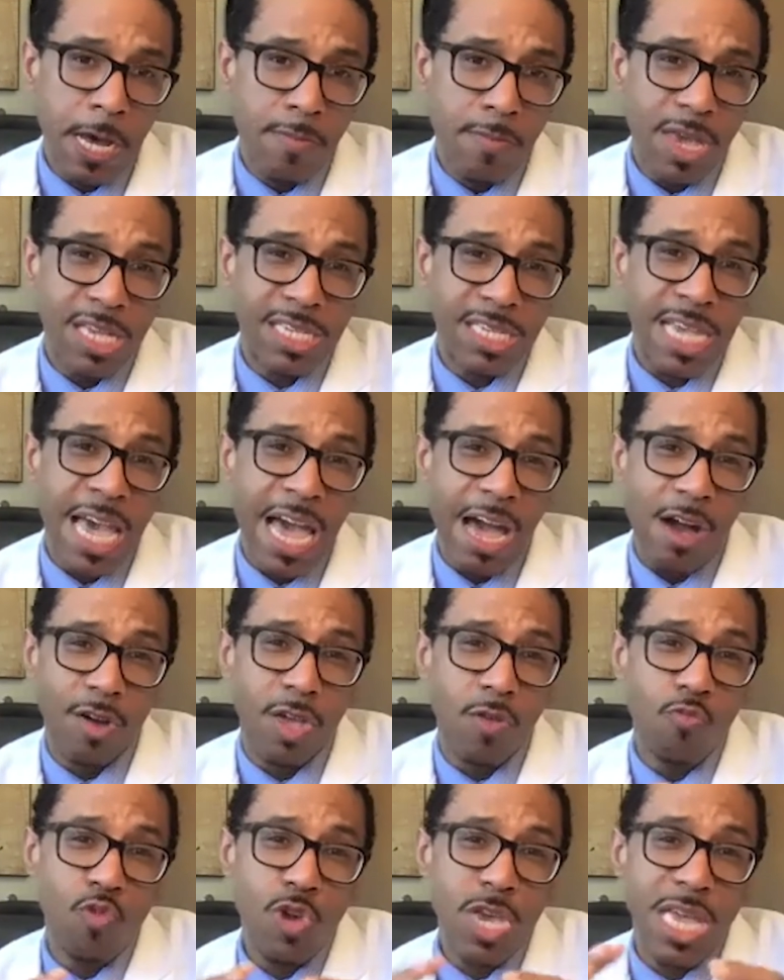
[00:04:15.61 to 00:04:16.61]
is how
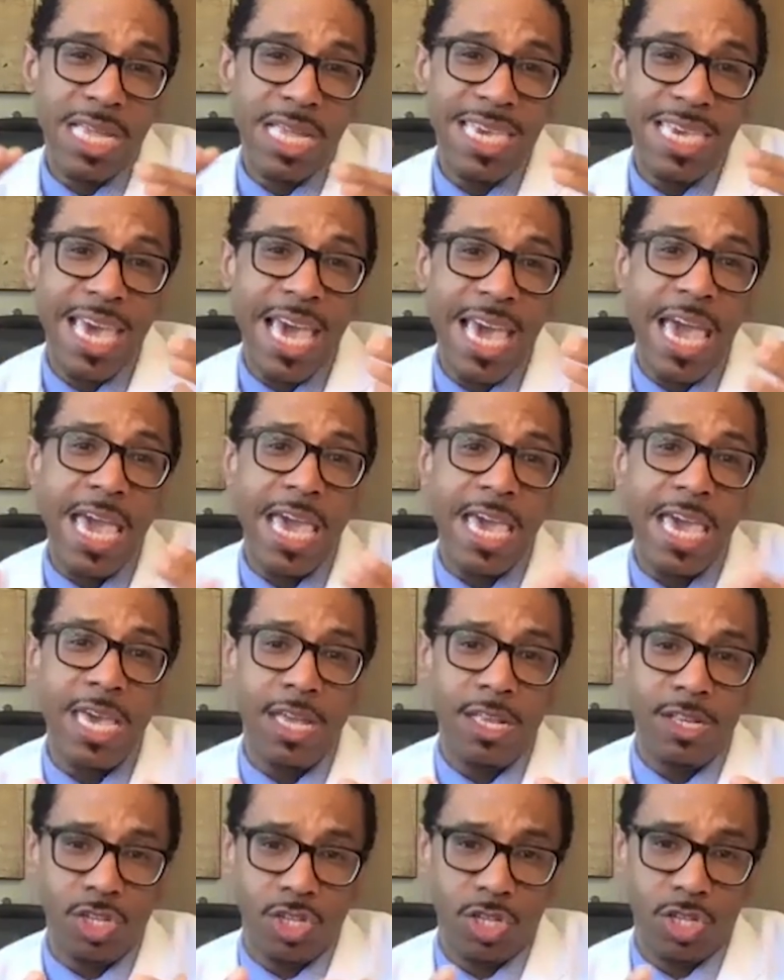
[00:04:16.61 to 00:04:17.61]
can we
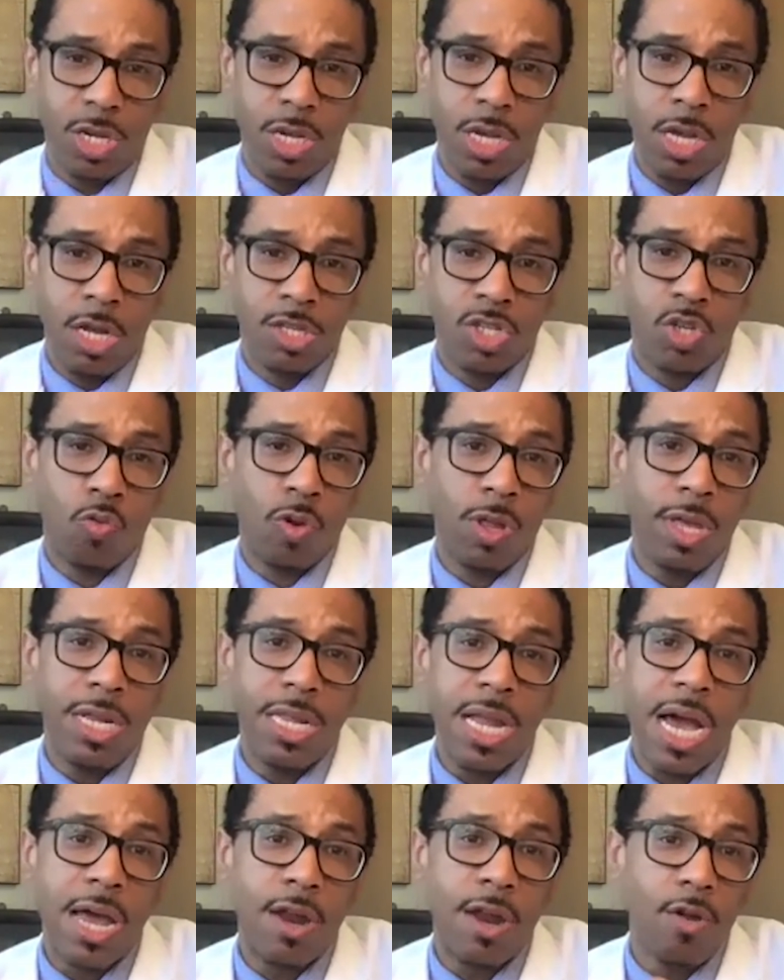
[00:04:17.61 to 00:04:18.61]
engage to really
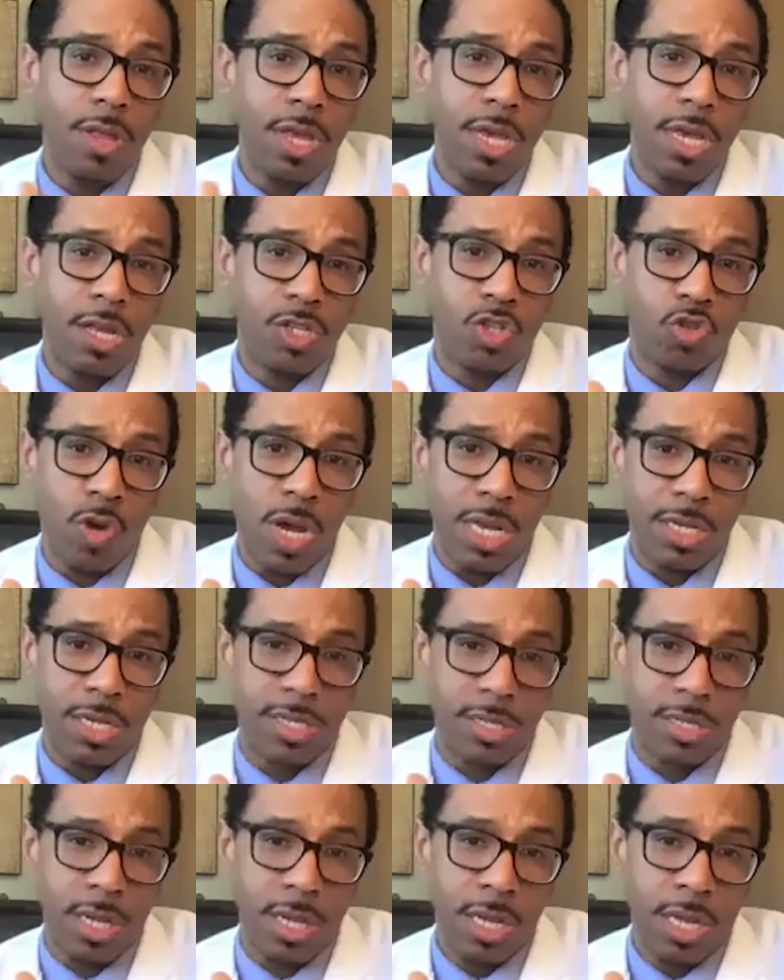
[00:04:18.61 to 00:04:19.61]
not only
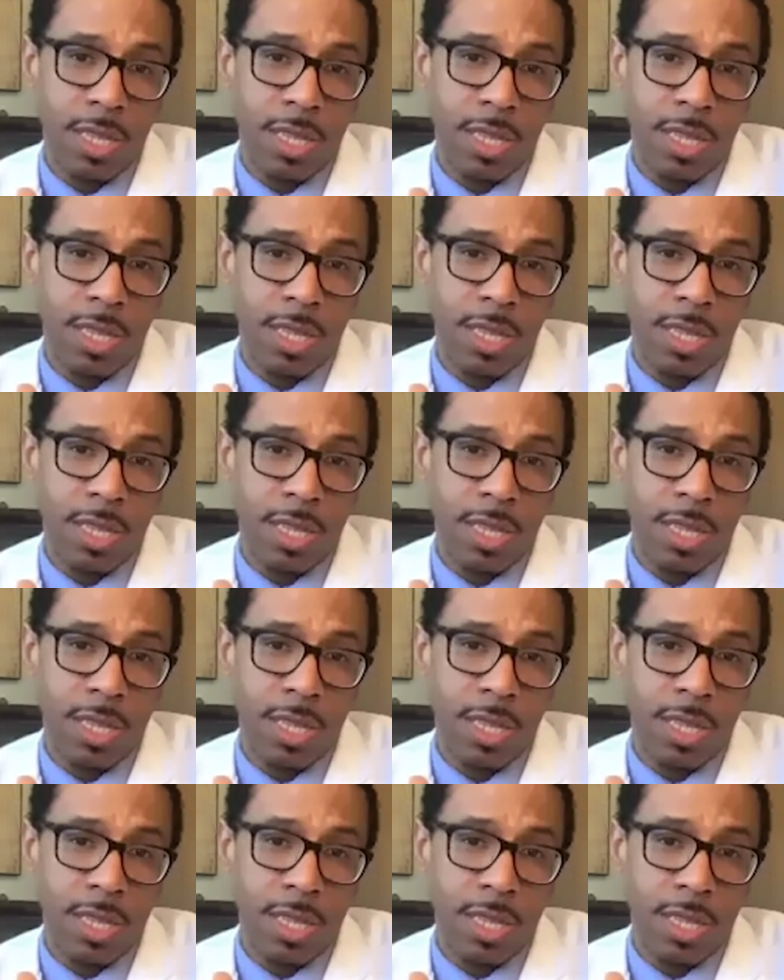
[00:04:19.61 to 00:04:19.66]
address